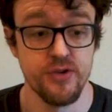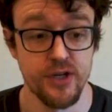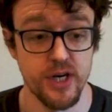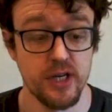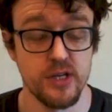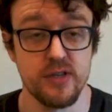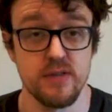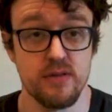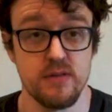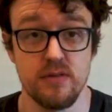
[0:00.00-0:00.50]

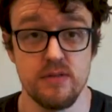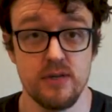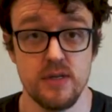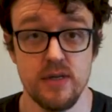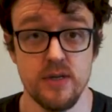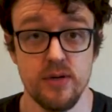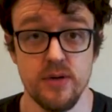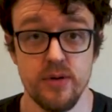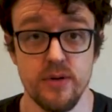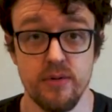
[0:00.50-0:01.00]
just
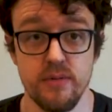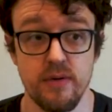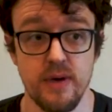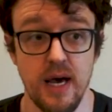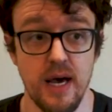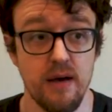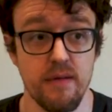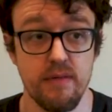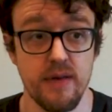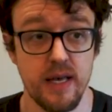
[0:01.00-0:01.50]
to
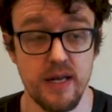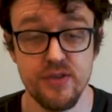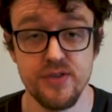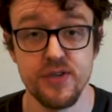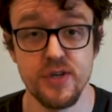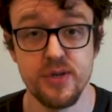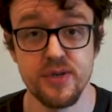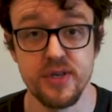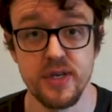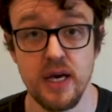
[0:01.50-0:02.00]
get kids
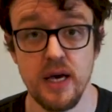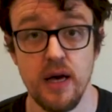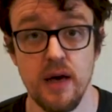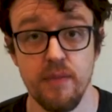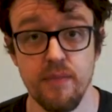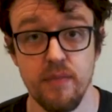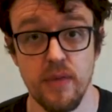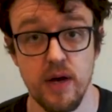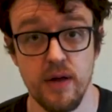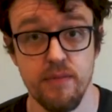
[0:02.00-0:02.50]
using it
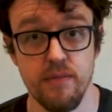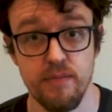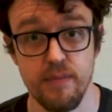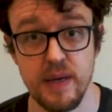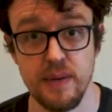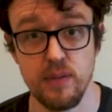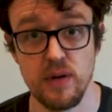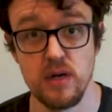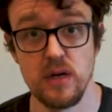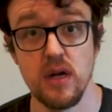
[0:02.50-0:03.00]
and
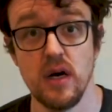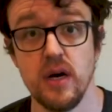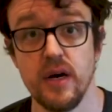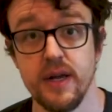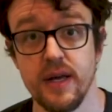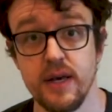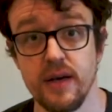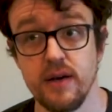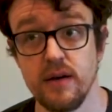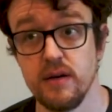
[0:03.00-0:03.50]
people
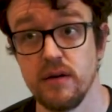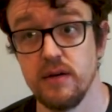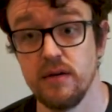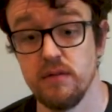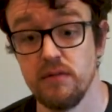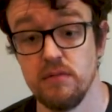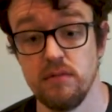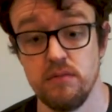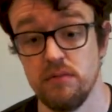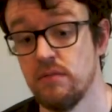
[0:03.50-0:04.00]
learning
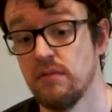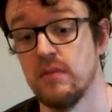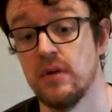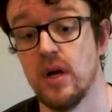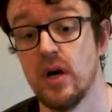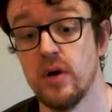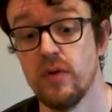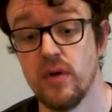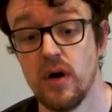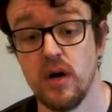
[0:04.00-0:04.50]

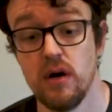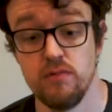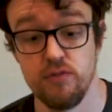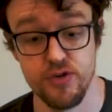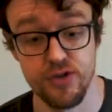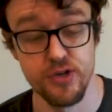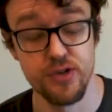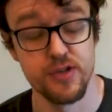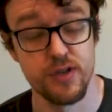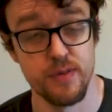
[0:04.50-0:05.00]
LoRa,
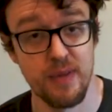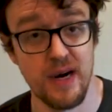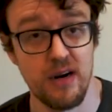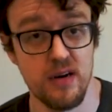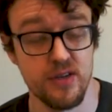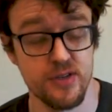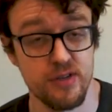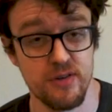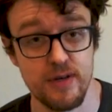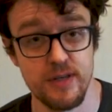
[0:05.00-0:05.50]
reduce the
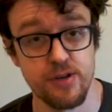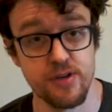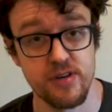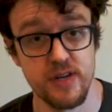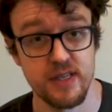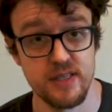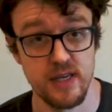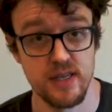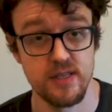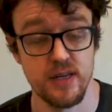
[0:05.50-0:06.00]
barriers to
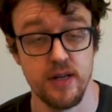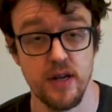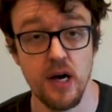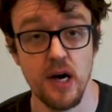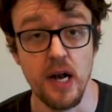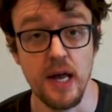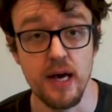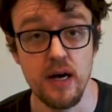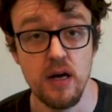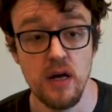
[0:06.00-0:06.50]
entry, as I said
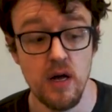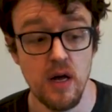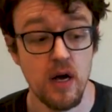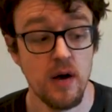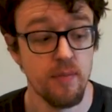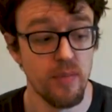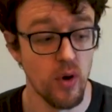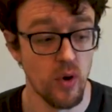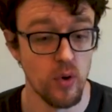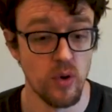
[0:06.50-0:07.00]
earlier,
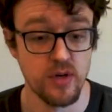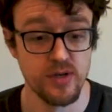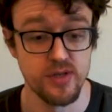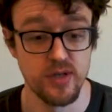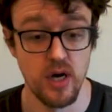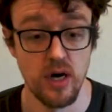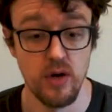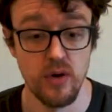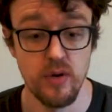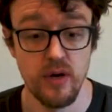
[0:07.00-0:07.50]
but
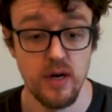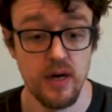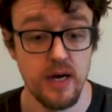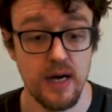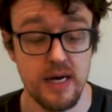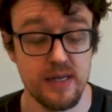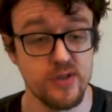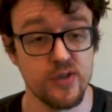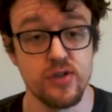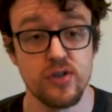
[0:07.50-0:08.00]
also
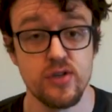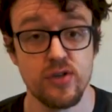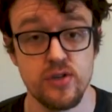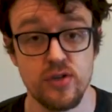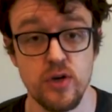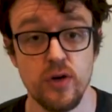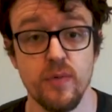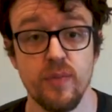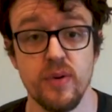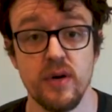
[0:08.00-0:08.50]
as a
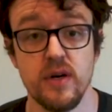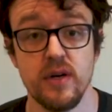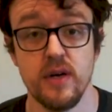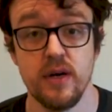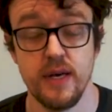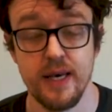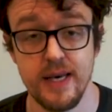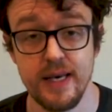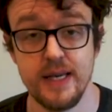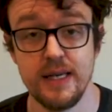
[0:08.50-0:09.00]

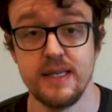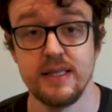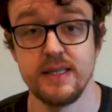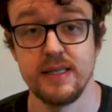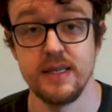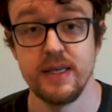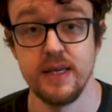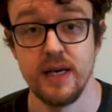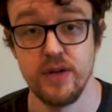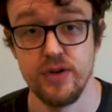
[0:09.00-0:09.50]
super
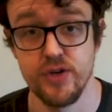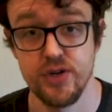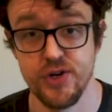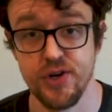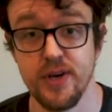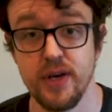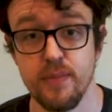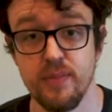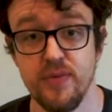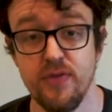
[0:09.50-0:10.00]
easy and
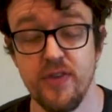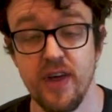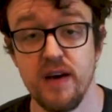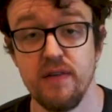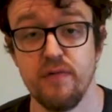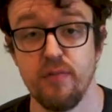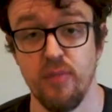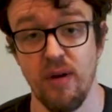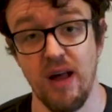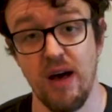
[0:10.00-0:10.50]
cheap
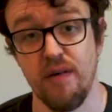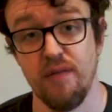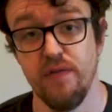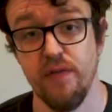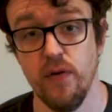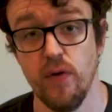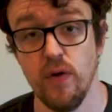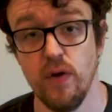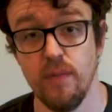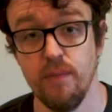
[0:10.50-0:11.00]
dev
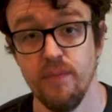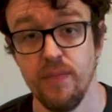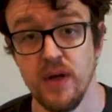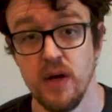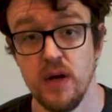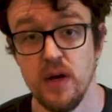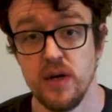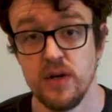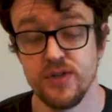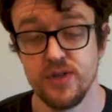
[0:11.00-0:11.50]
platform,
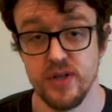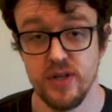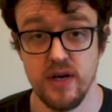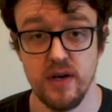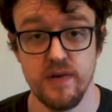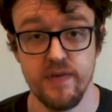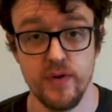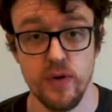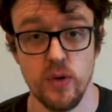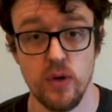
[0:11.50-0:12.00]
so that
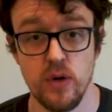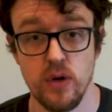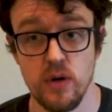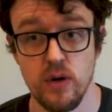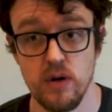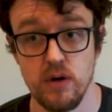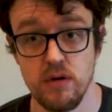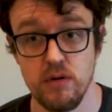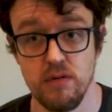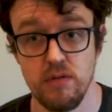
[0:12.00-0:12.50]
if you
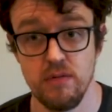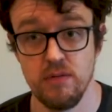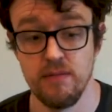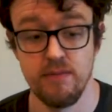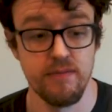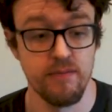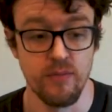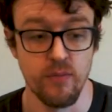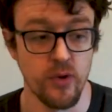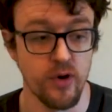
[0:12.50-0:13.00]

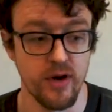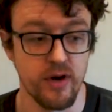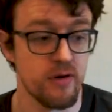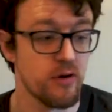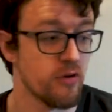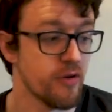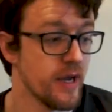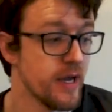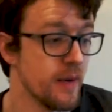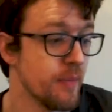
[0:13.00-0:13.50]
want to
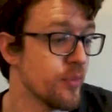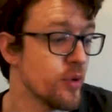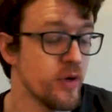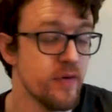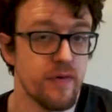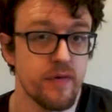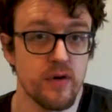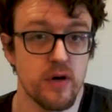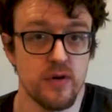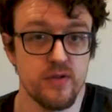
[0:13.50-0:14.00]
create a
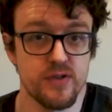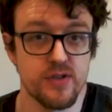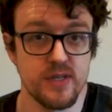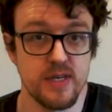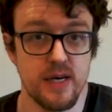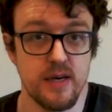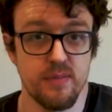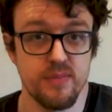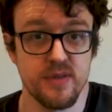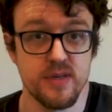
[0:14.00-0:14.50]
proof of
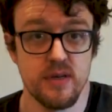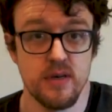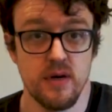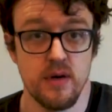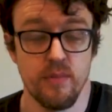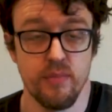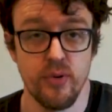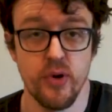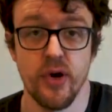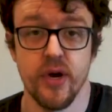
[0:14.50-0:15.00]
concept
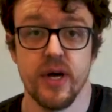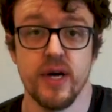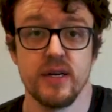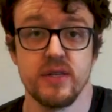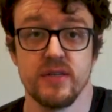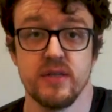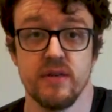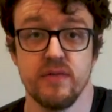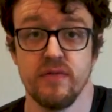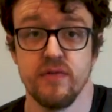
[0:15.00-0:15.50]

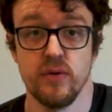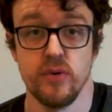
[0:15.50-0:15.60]
product